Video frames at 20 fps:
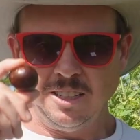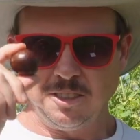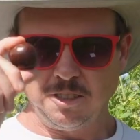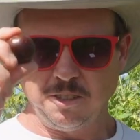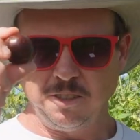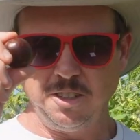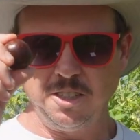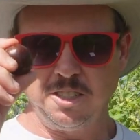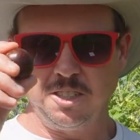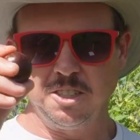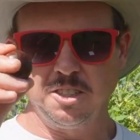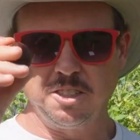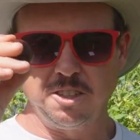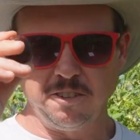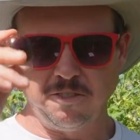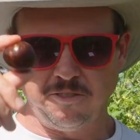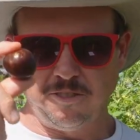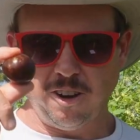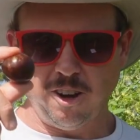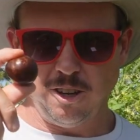So this is the
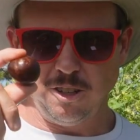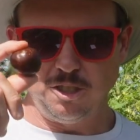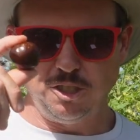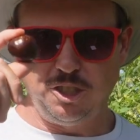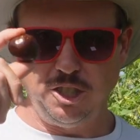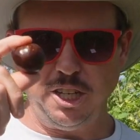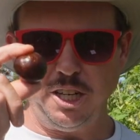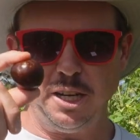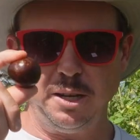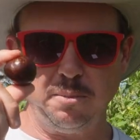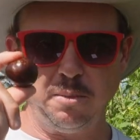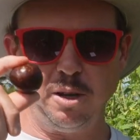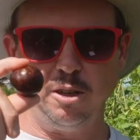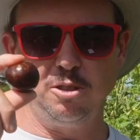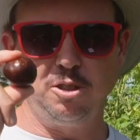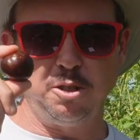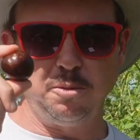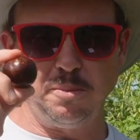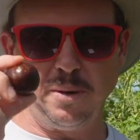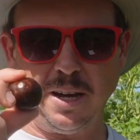first GMO
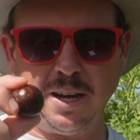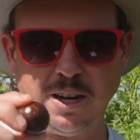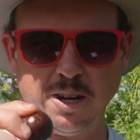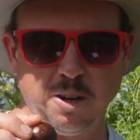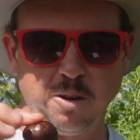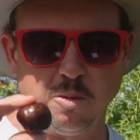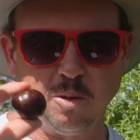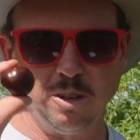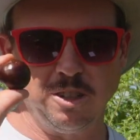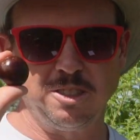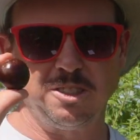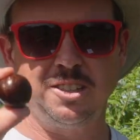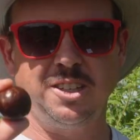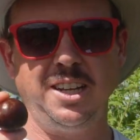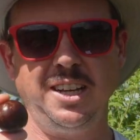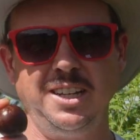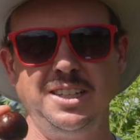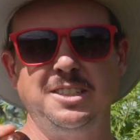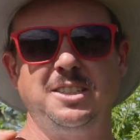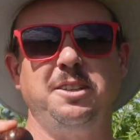tomato where
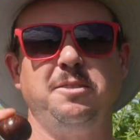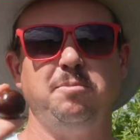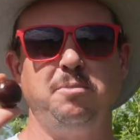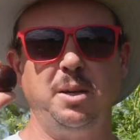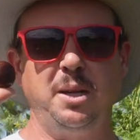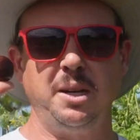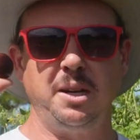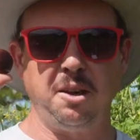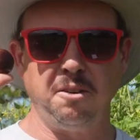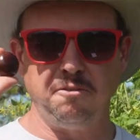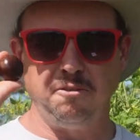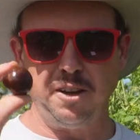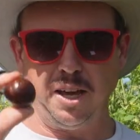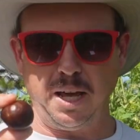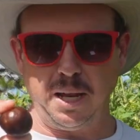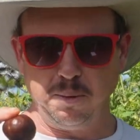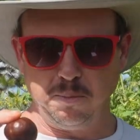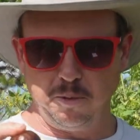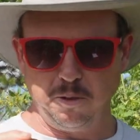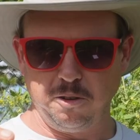seeds have been
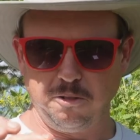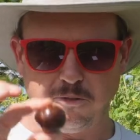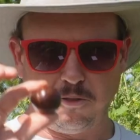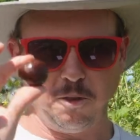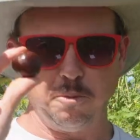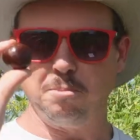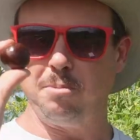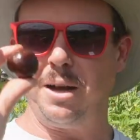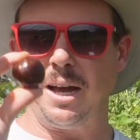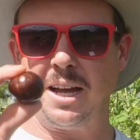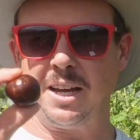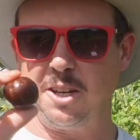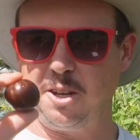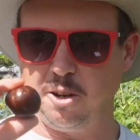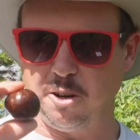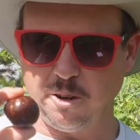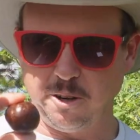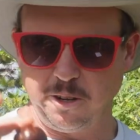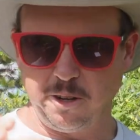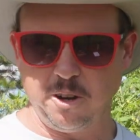available for
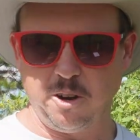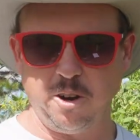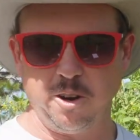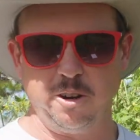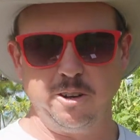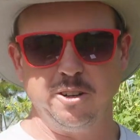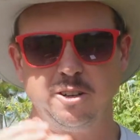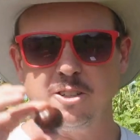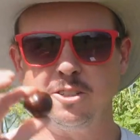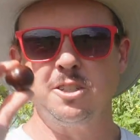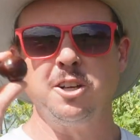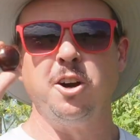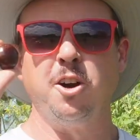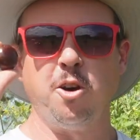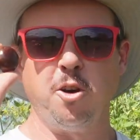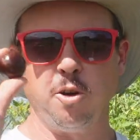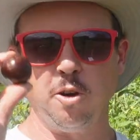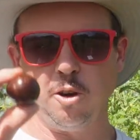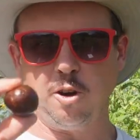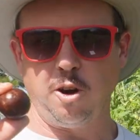backyard gardeners
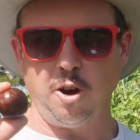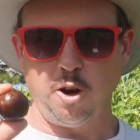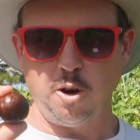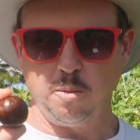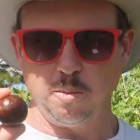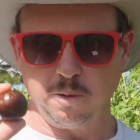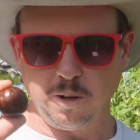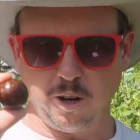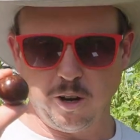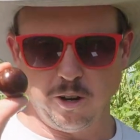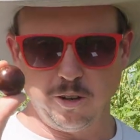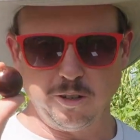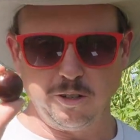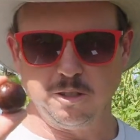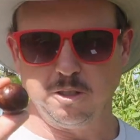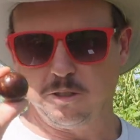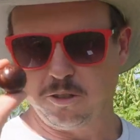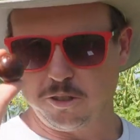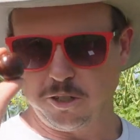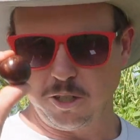or home
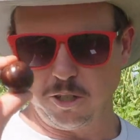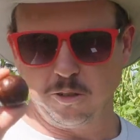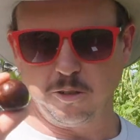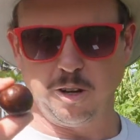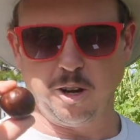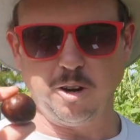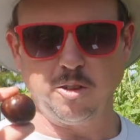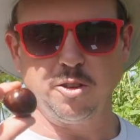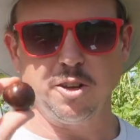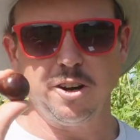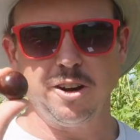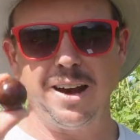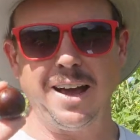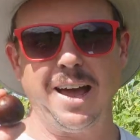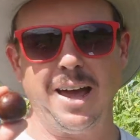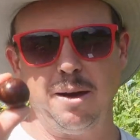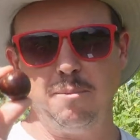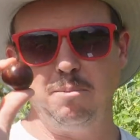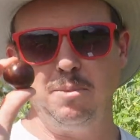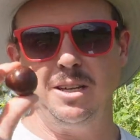gardeners to grow. There
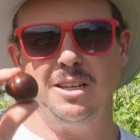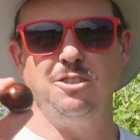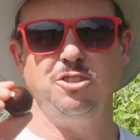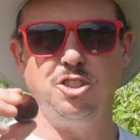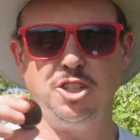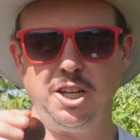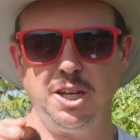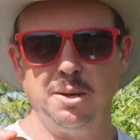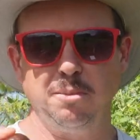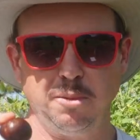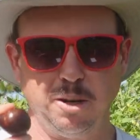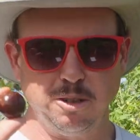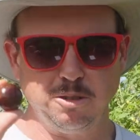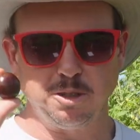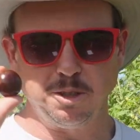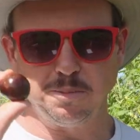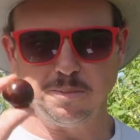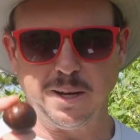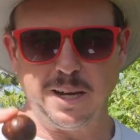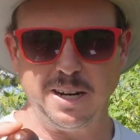have been GMO
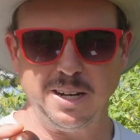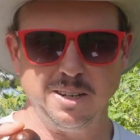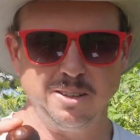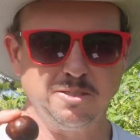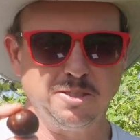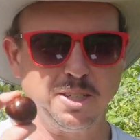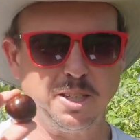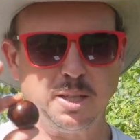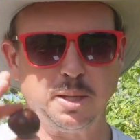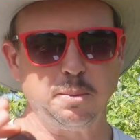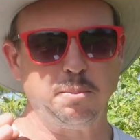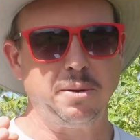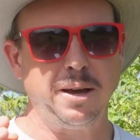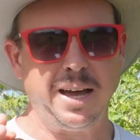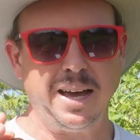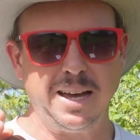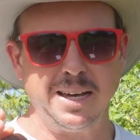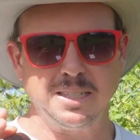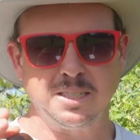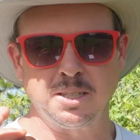tomatoes in the
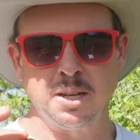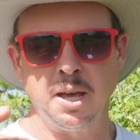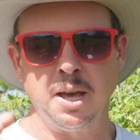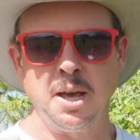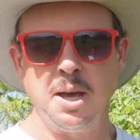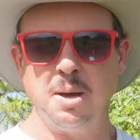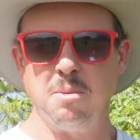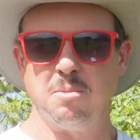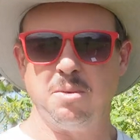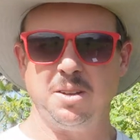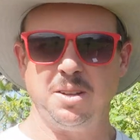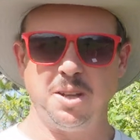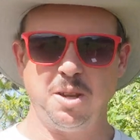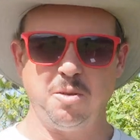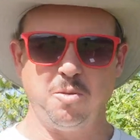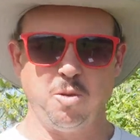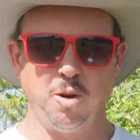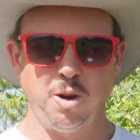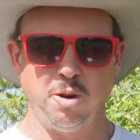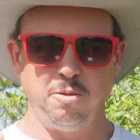past, but they
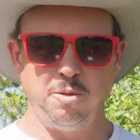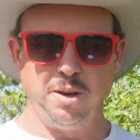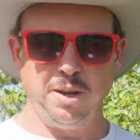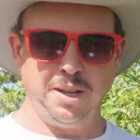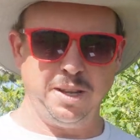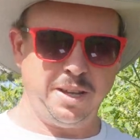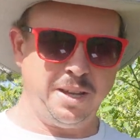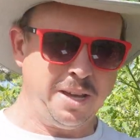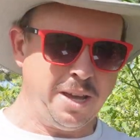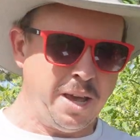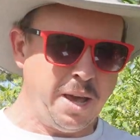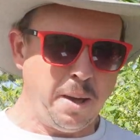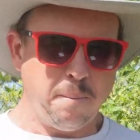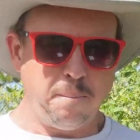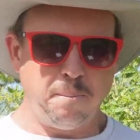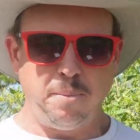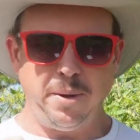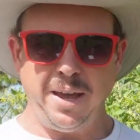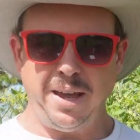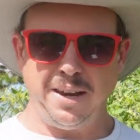weren't really
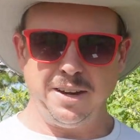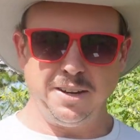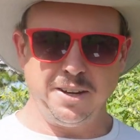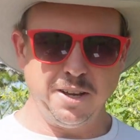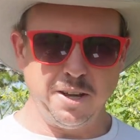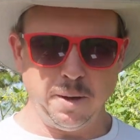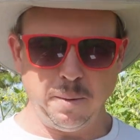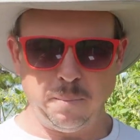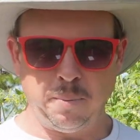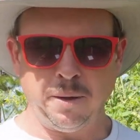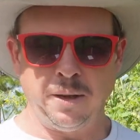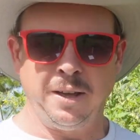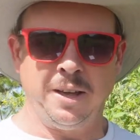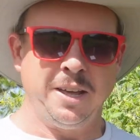picked up.